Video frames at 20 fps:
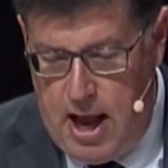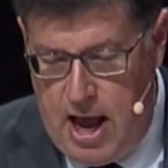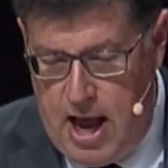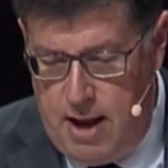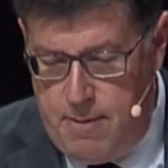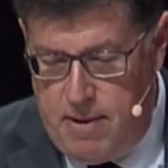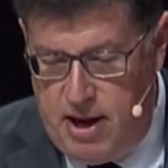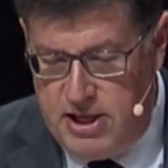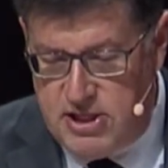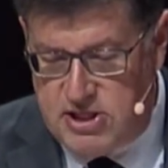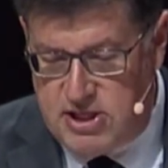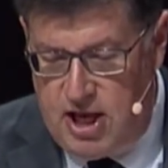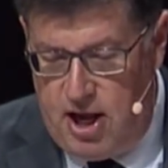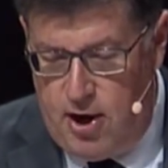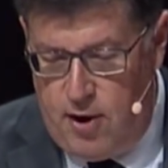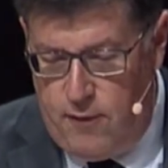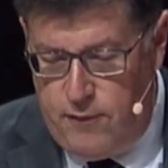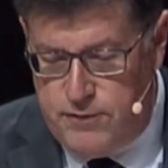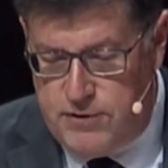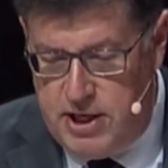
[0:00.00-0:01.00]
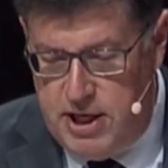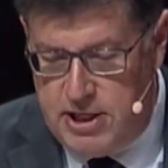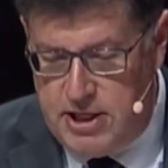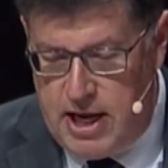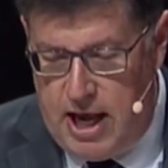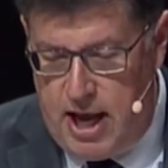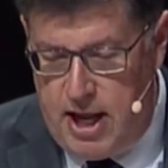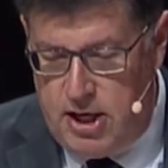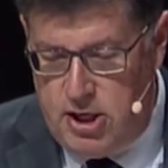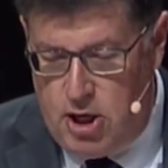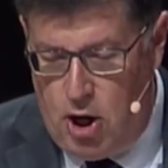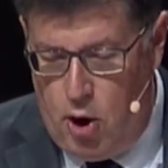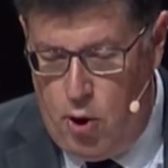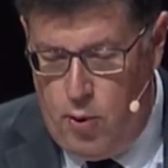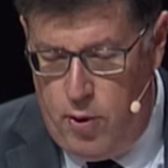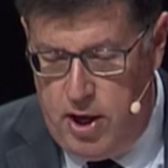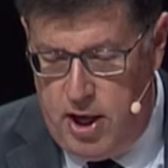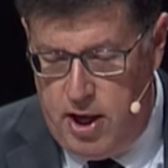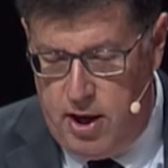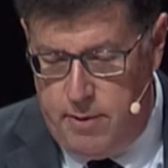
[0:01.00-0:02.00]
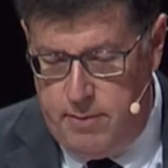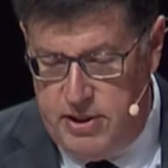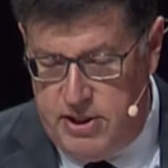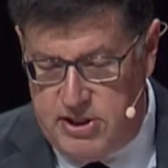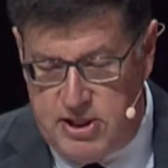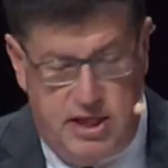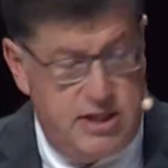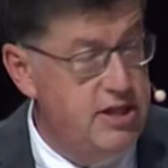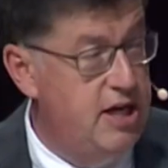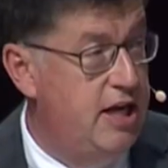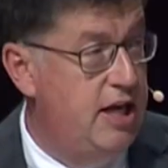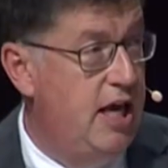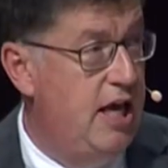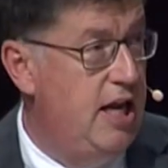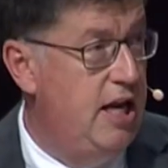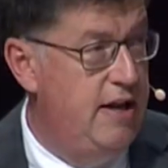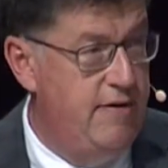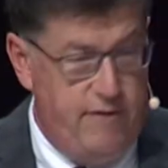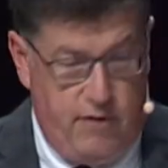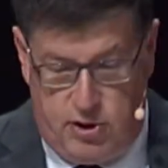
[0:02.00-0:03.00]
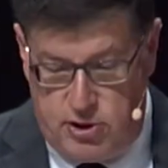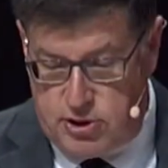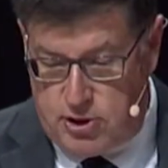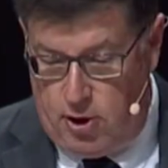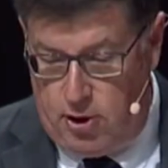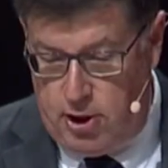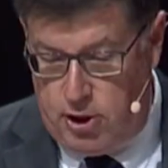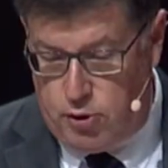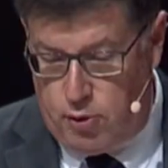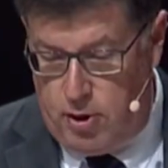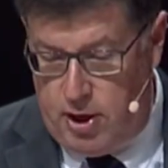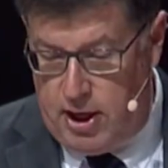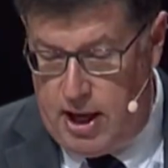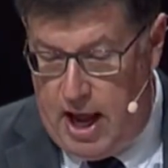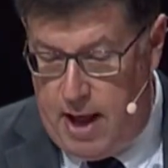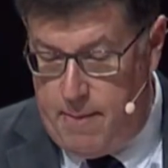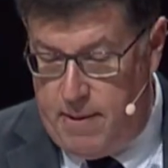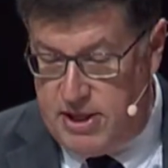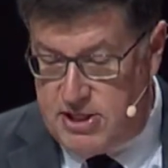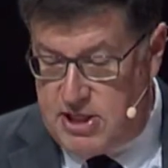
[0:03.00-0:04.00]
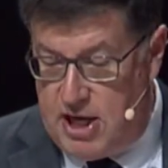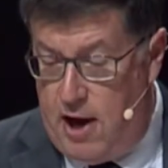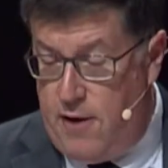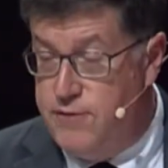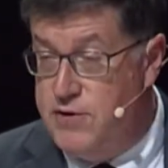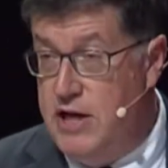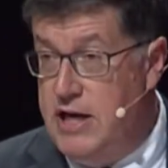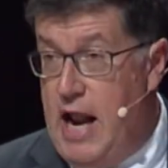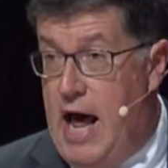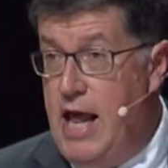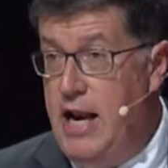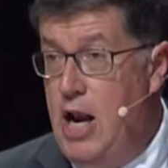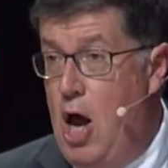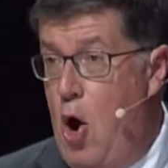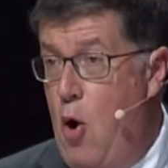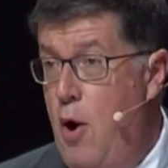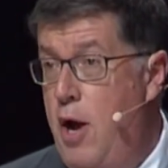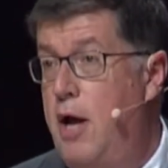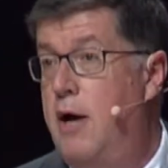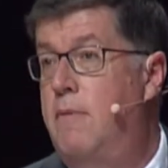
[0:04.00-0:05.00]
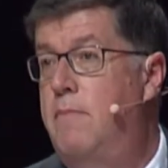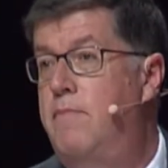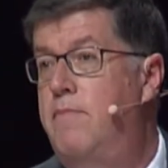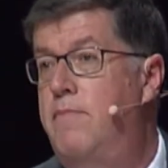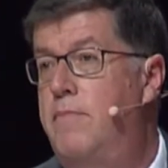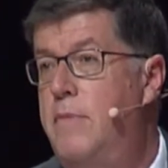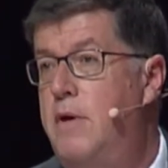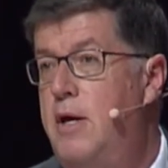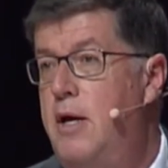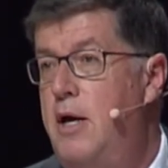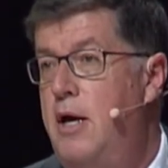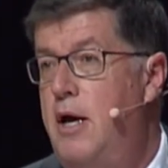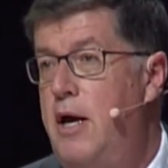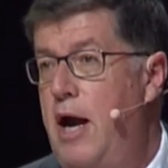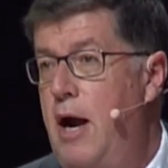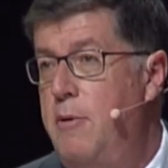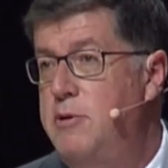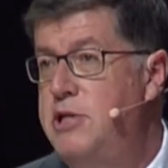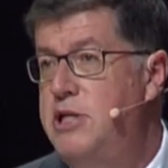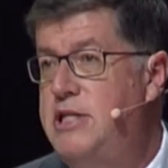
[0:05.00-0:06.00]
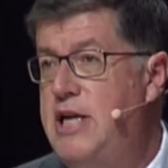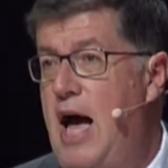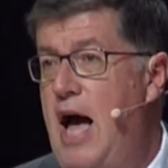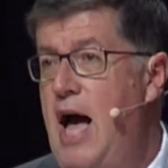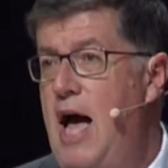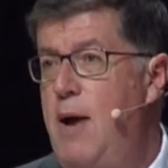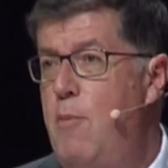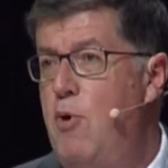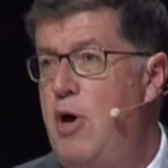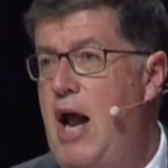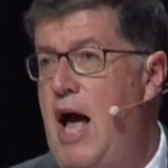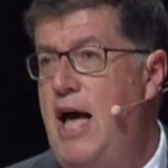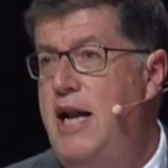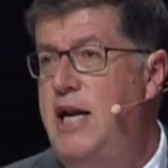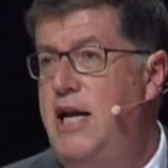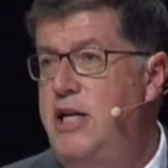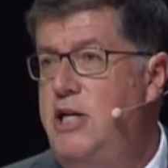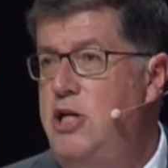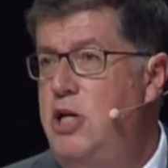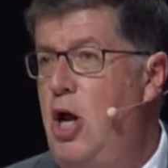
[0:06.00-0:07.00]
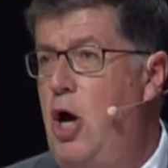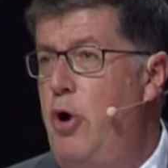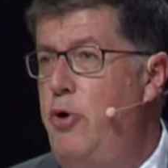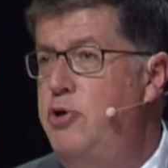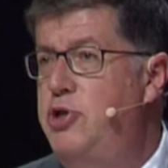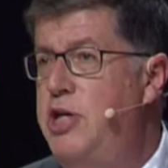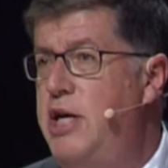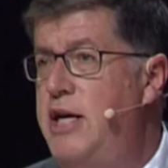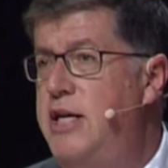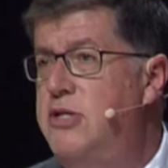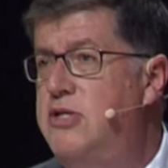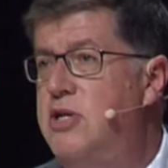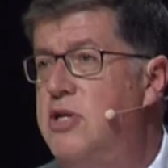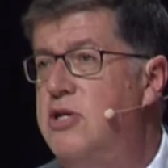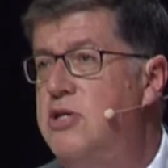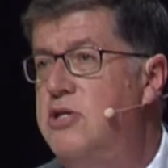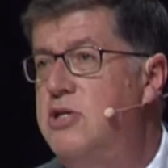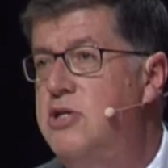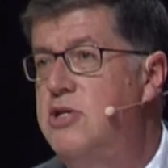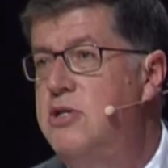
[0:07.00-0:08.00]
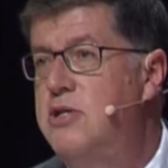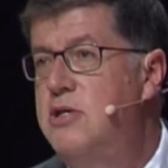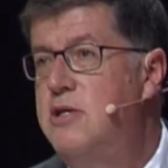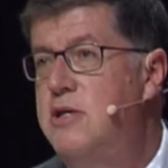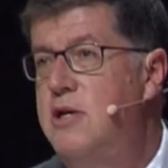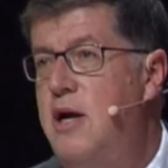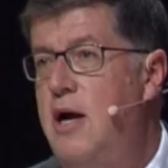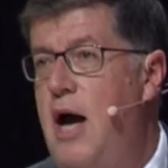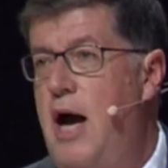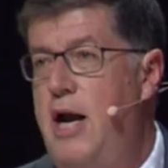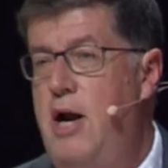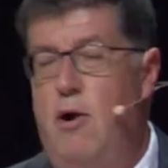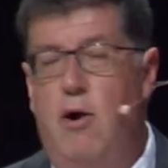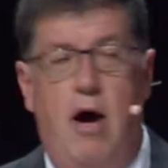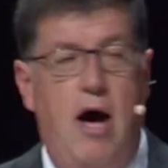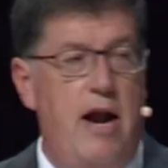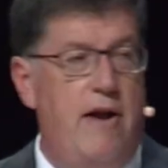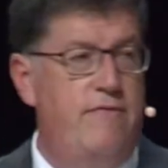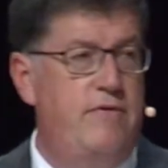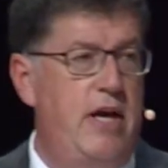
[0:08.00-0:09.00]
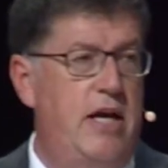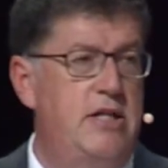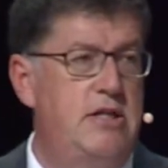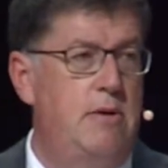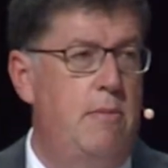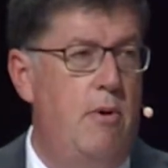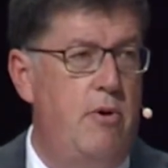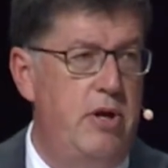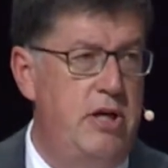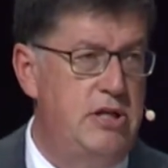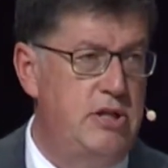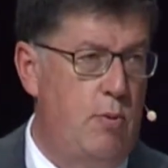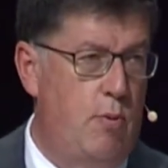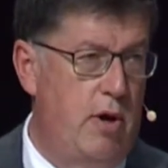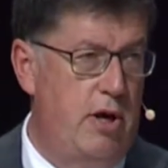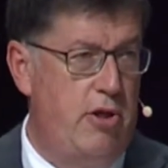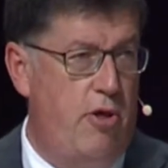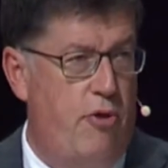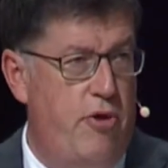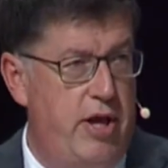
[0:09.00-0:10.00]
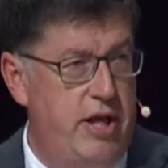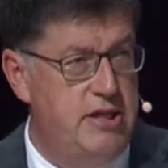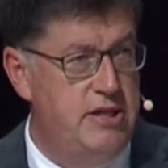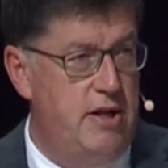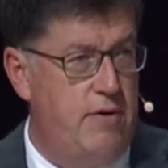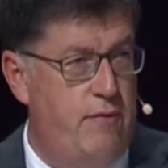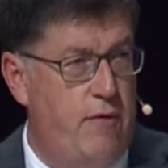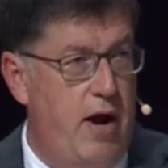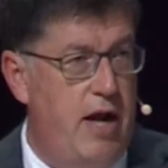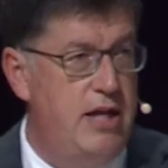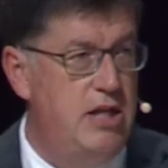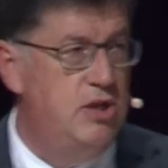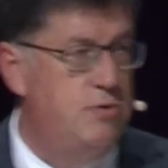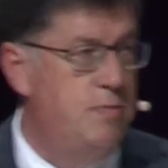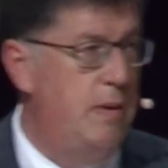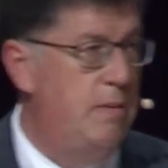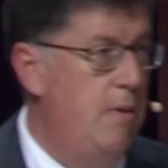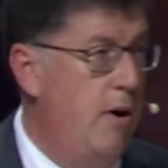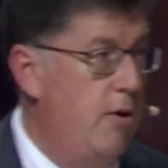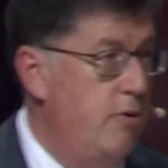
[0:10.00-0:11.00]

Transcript: I myself did not know him. He says it again in verse 33. I myself did not know him. There was a time when I didn't know Jesus. I hear a lot of testimonies, and one of the things that frightens me